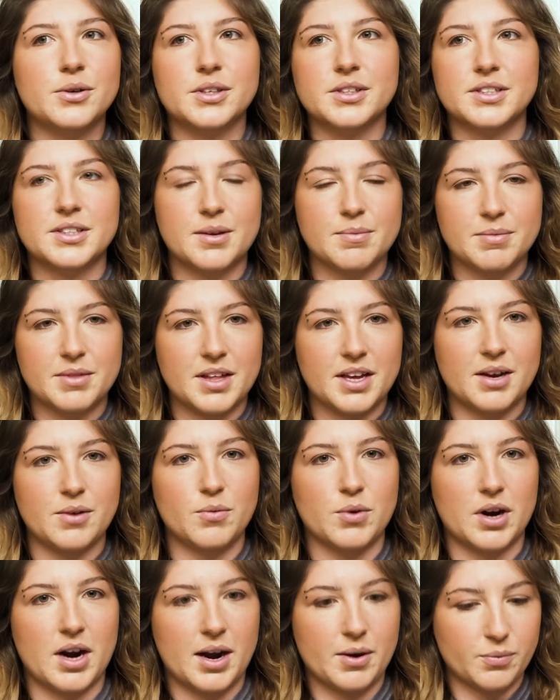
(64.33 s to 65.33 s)
or something
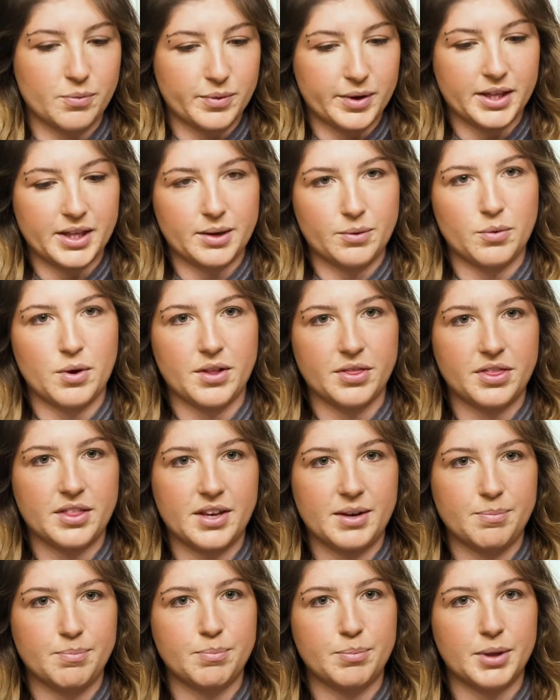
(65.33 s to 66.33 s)
where I really want
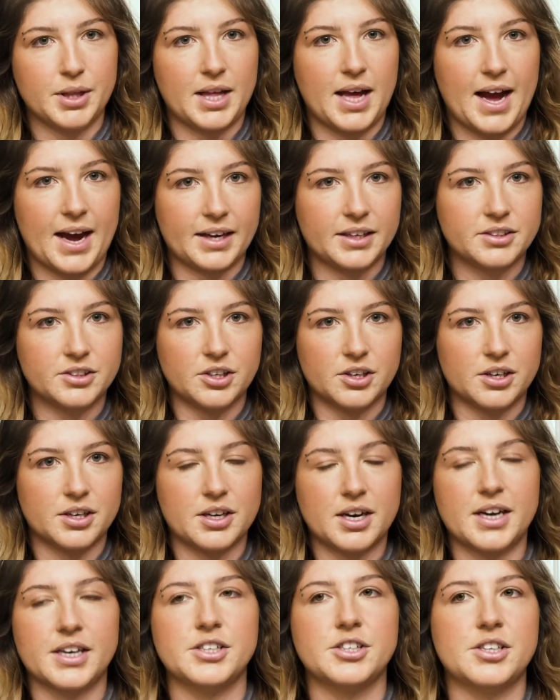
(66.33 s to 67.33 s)
the black
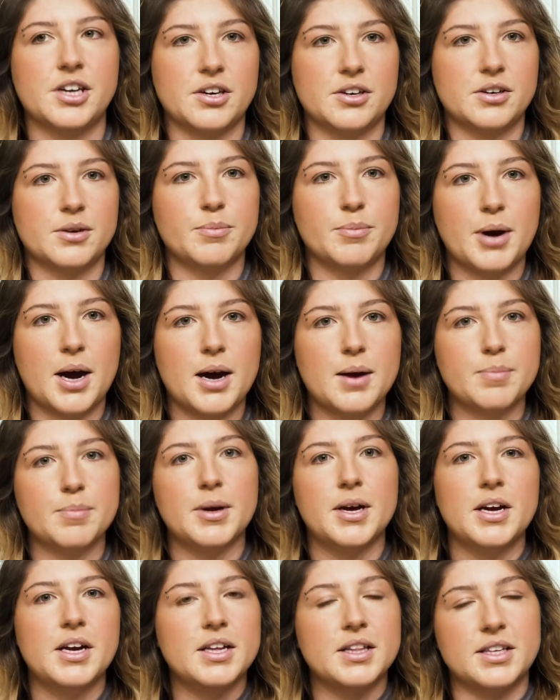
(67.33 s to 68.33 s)
dark eyeshadow to
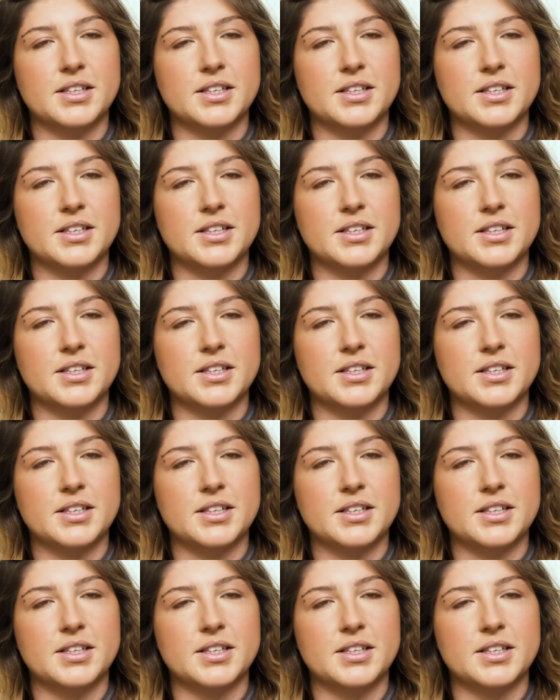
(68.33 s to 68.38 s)
pop.